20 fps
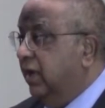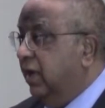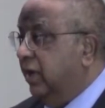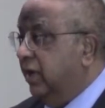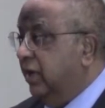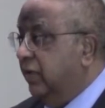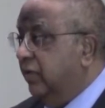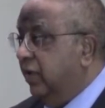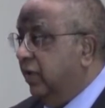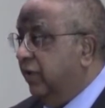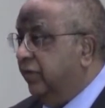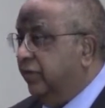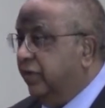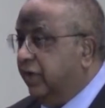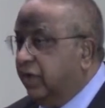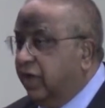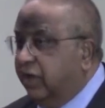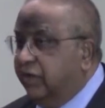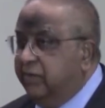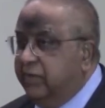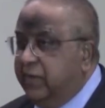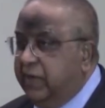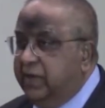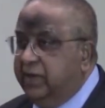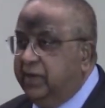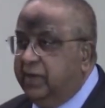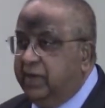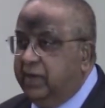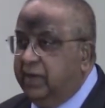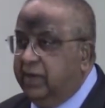It involves the
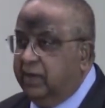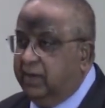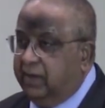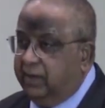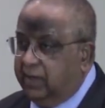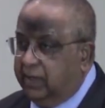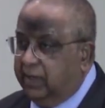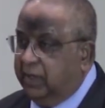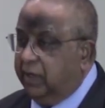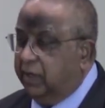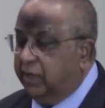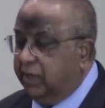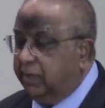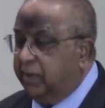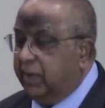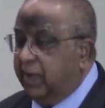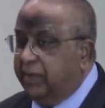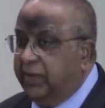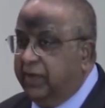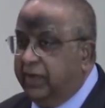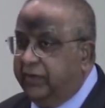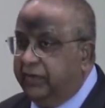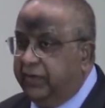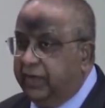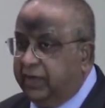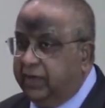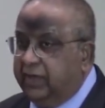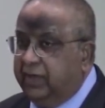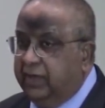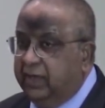government, the public
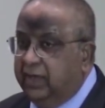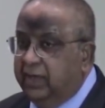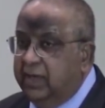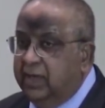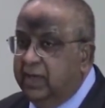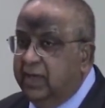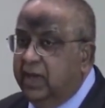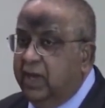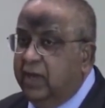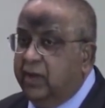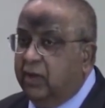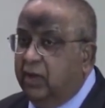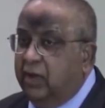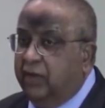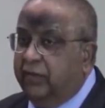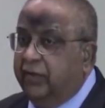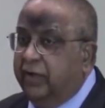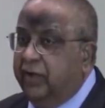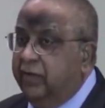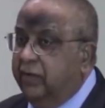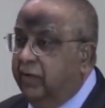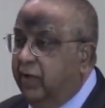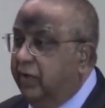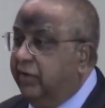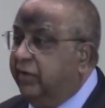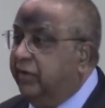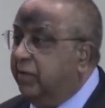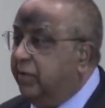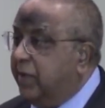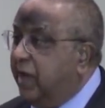sector. It also
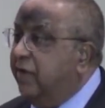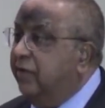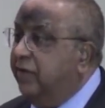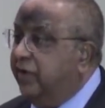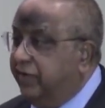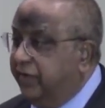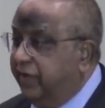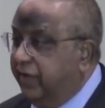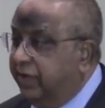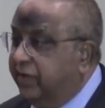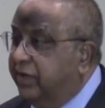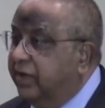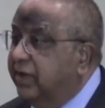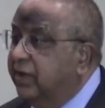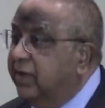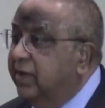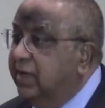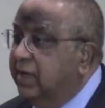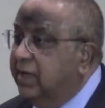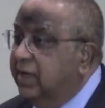involves the private sector.